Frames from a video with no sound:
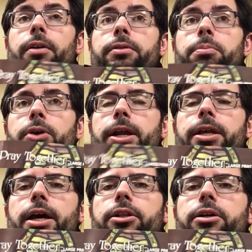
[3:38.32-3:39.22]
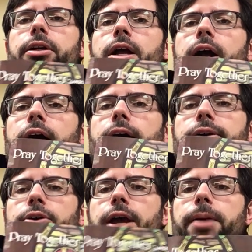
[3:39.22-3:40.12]
the Pray Together,
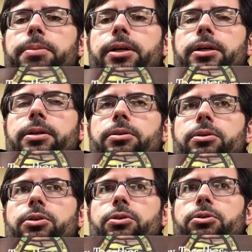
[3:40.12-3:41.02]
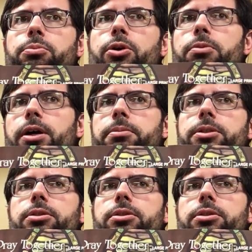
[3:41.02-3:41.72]
you're more welcome